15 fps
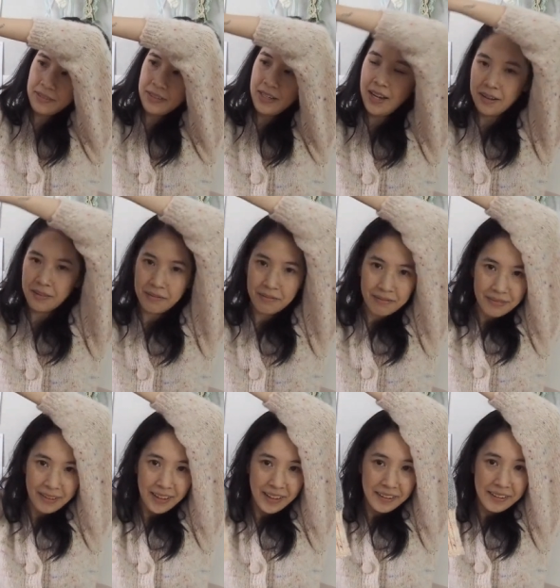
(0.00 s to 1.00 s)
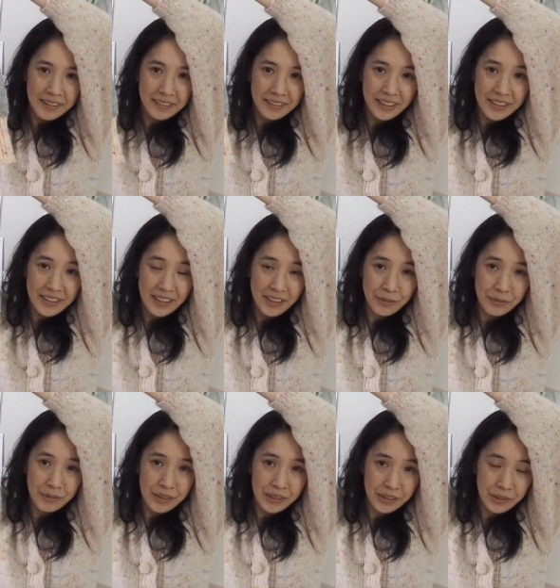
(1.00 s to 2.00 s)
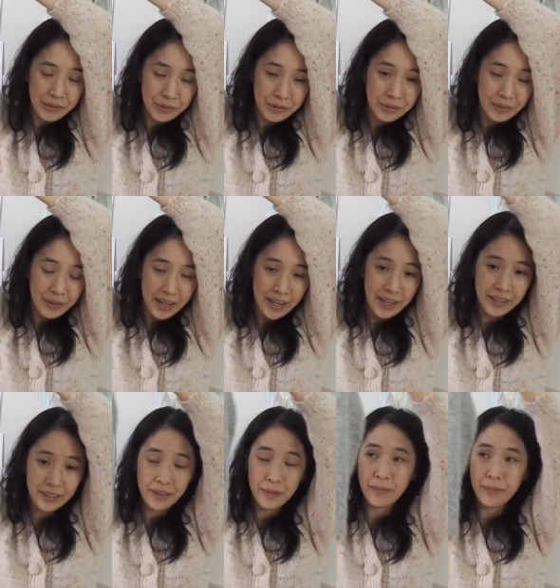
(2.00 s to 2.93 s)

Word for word: yeah, I think that's like really cool. And the